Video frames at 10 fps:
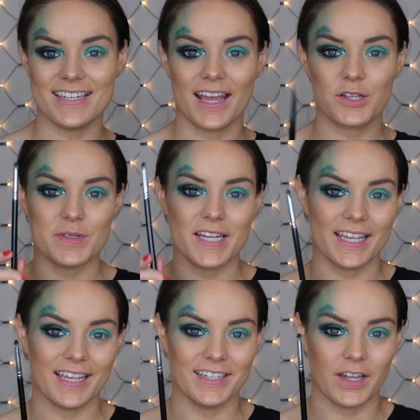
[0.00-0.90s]
Next, we're
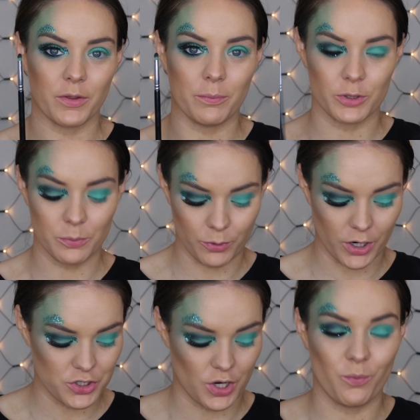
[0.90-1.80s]
taking another bullet
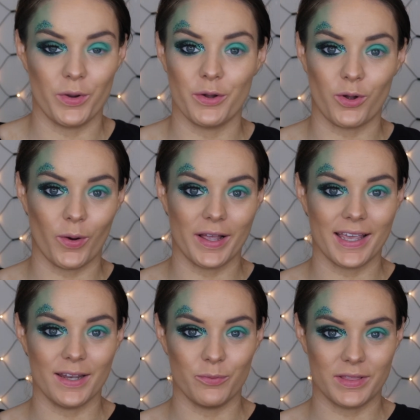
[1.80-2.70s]
brush and we're
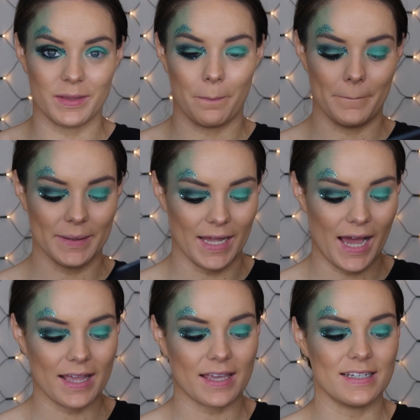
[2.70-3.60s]
going in with the
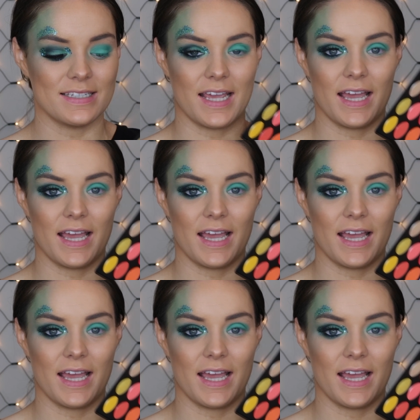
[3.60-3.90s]
black